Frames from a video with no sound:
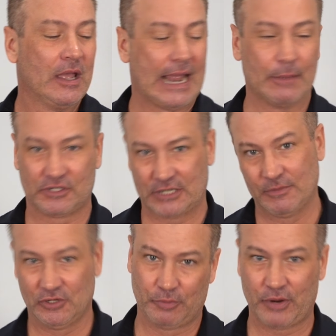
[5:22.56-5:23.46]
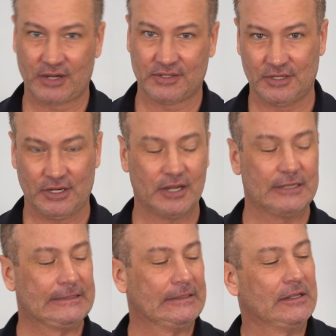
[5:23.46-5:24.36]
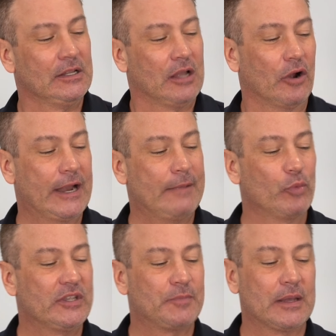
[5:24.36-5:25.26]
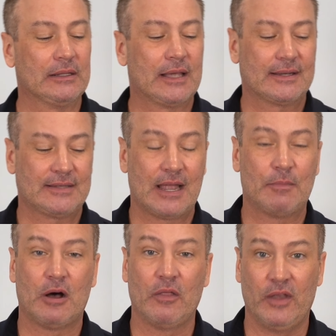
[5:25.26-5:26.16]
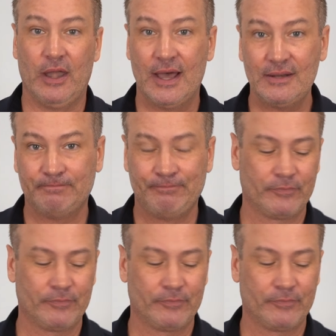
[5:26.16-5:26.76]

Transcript: How much time did you practice today? All right, we spend a lot of time on the nut,